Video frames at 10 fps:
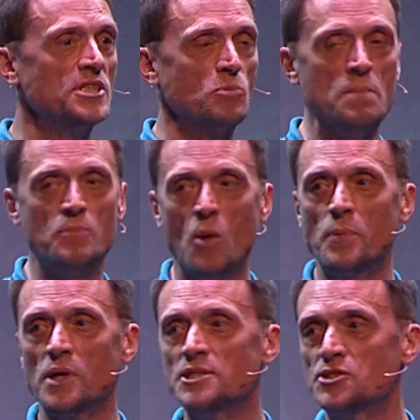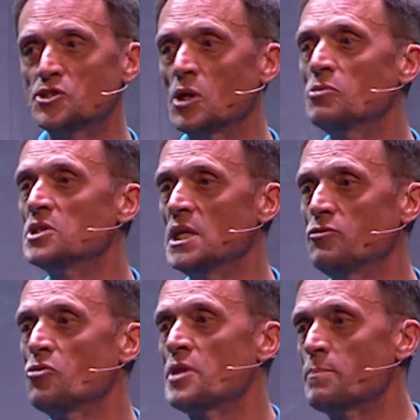is when populists don't deliver on their